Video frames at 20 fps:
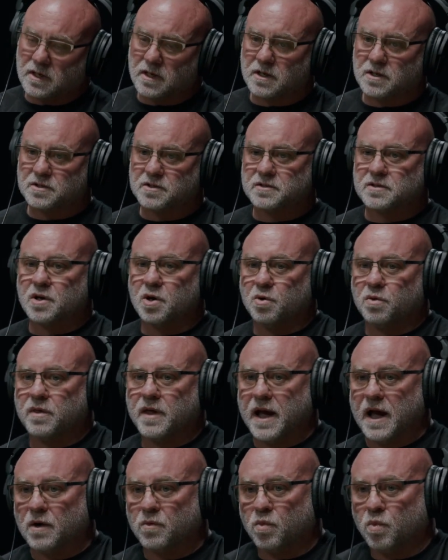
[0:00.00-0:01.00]
so
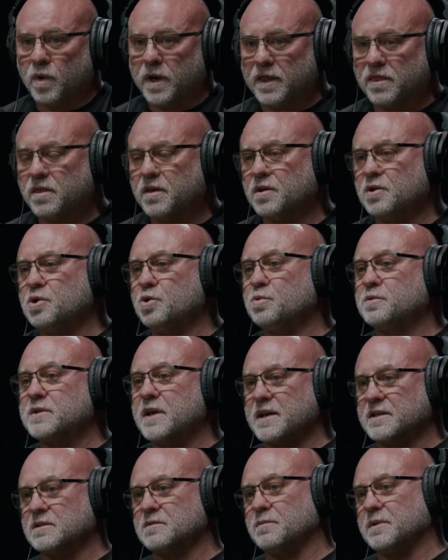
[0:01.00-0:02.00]
that when the New
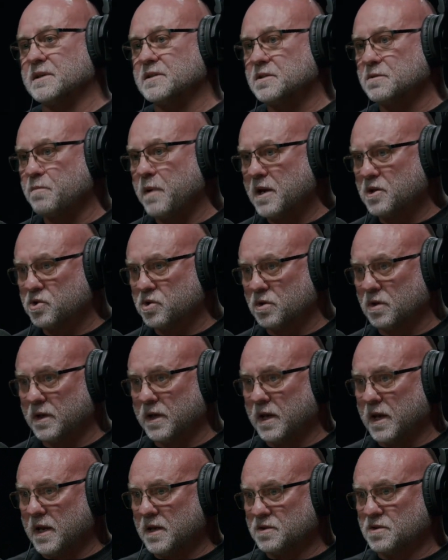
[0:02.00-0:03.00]
Testament,
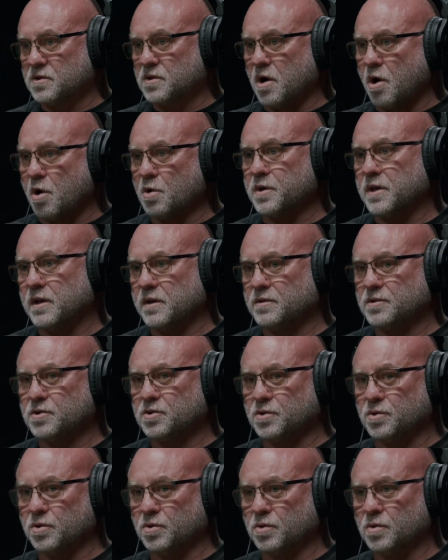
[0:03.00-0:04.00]
especially, is talking
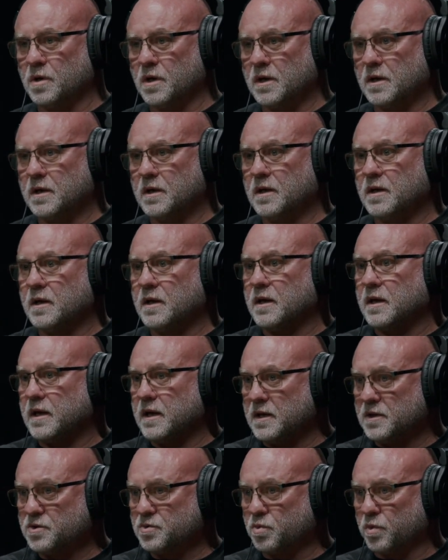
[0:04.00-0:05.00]
to
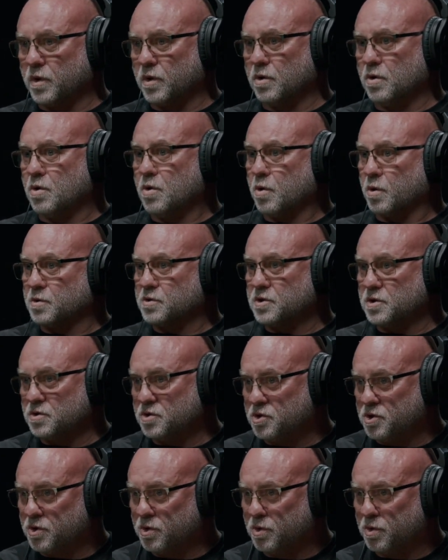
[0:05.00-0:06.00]
Israel or to
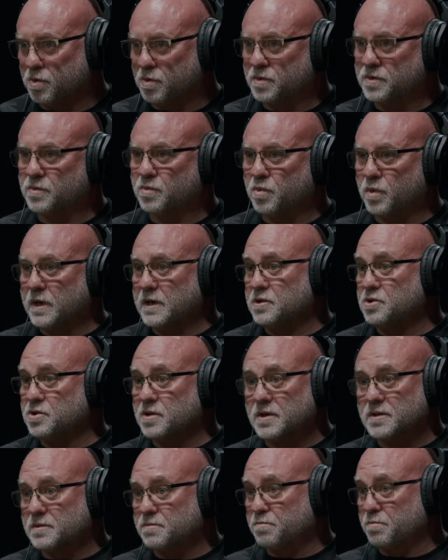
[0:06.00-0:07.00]
Jews, we
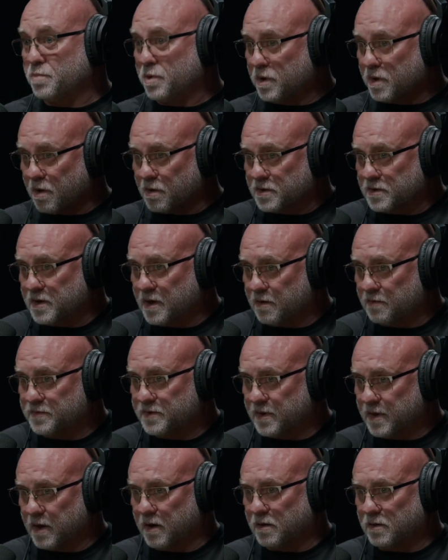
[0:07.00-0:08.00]
just put ourselves
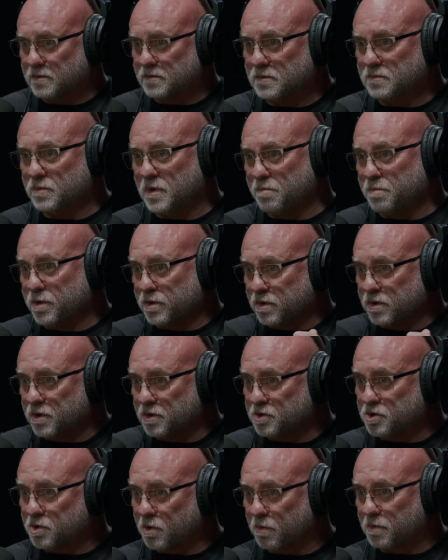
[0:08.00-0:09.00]
there we put the
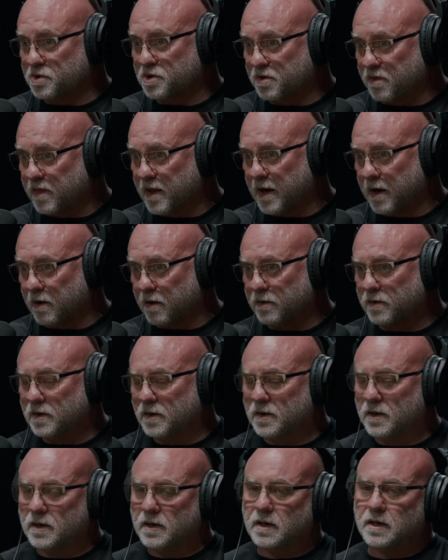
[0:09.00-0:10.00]
church there.
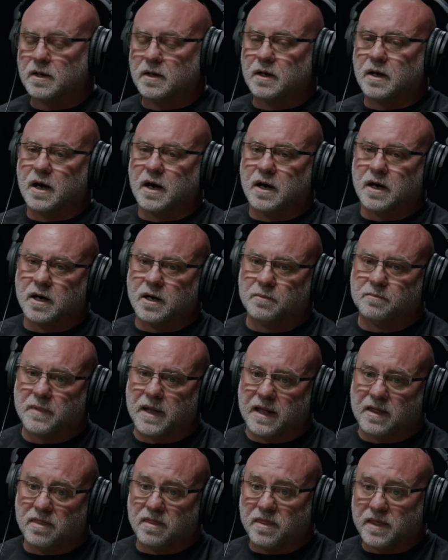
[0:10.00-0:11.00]
Mm. Um,
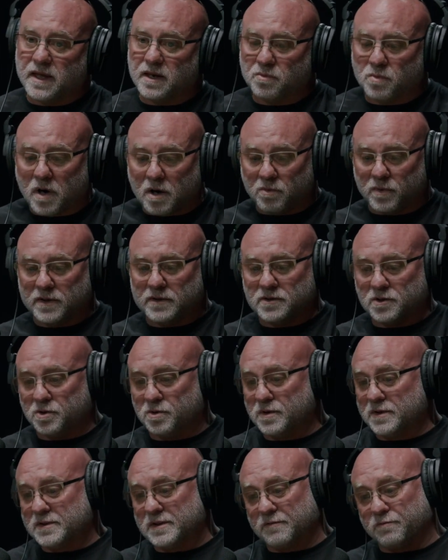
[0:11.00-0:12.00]
and then what we do
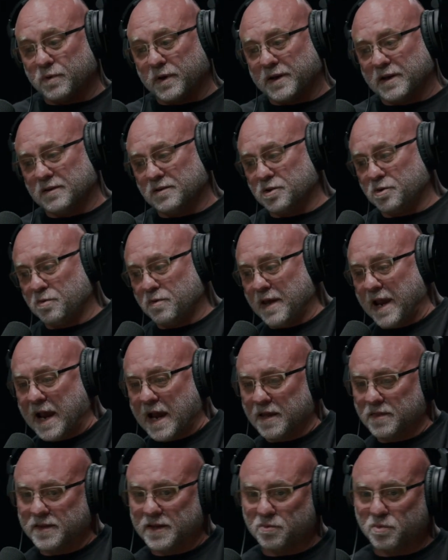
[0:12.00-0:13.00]
is if we can do
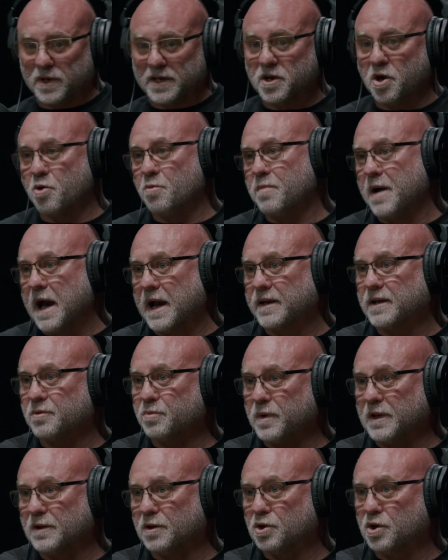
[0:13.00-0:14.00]
that, then we go back and
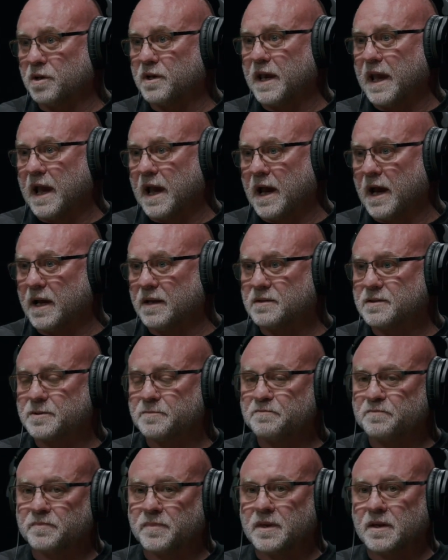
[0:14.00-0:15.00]
we look at
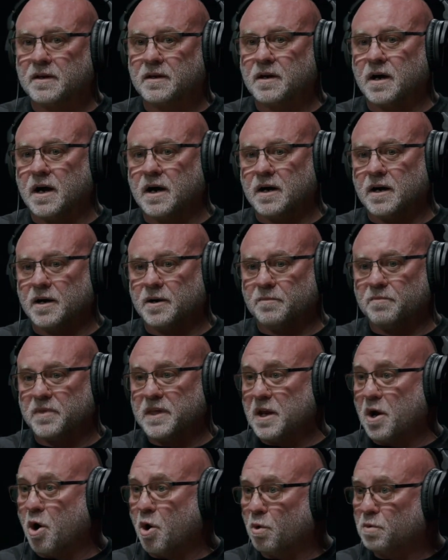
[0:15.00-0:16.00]
uh,
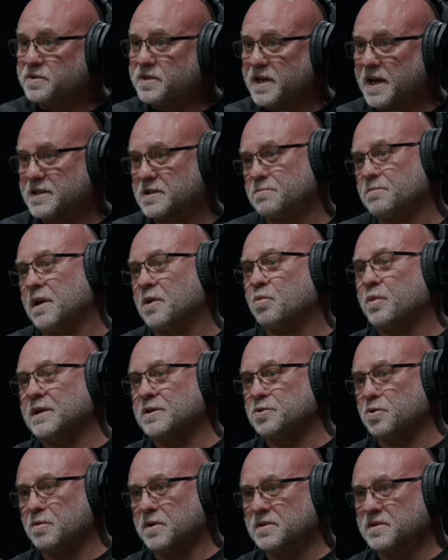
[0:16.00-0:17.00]
the Old Testament. We
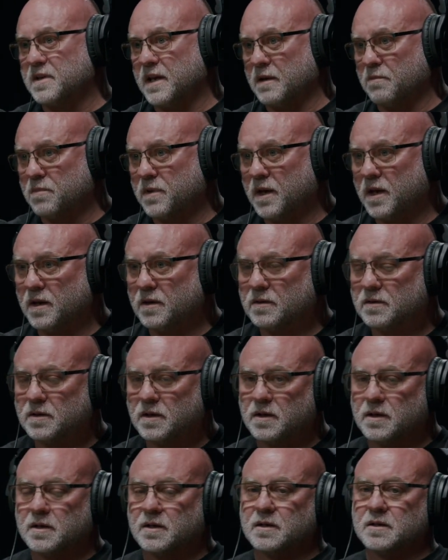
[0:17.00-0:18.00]
do the same thing.
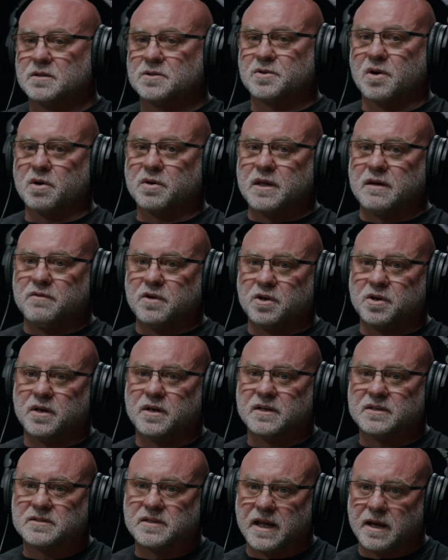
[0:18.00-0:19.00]
So I'll give you a good
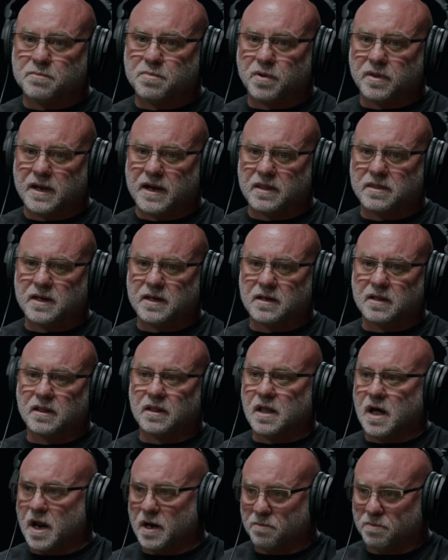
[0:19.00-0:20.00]
example that I think a
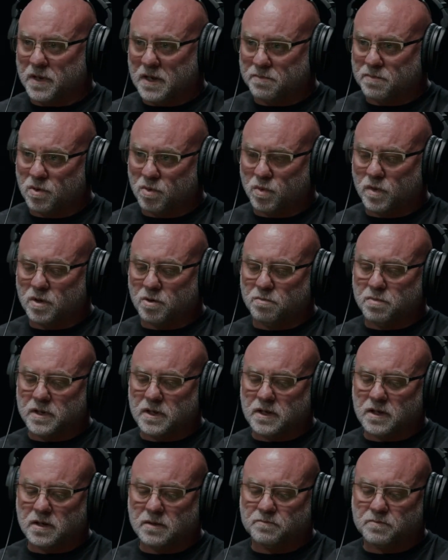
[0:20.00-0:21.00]
lot of people will
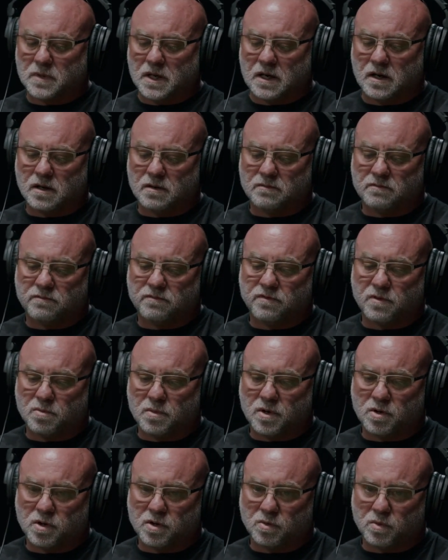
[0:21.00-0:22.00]
be um,
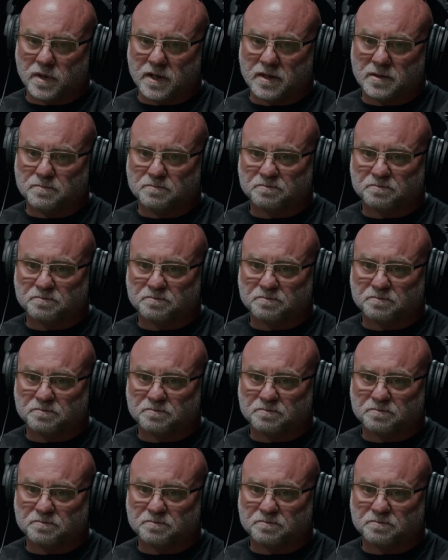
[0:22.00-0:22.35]
familiar with